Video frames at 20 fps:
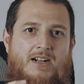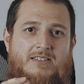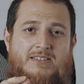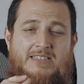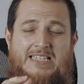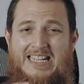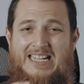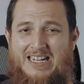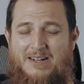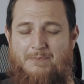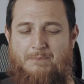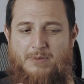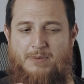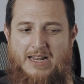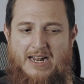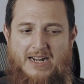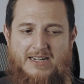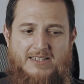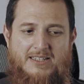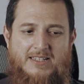thick
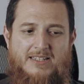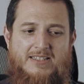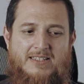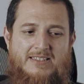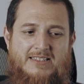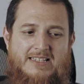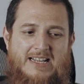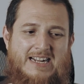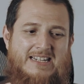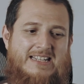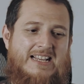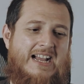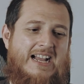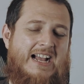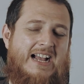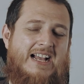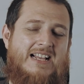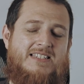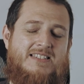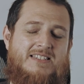blend that
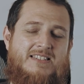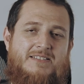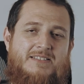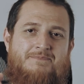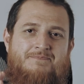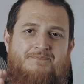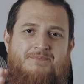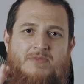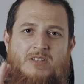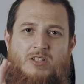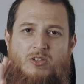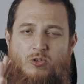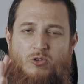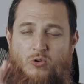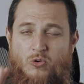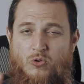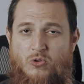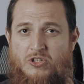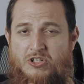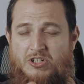has
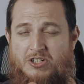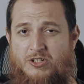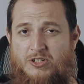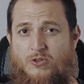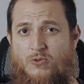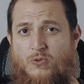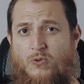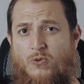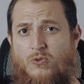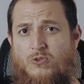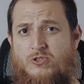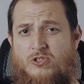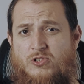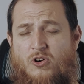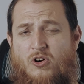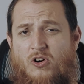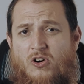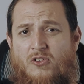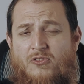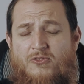good dose
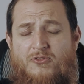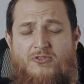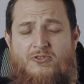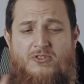of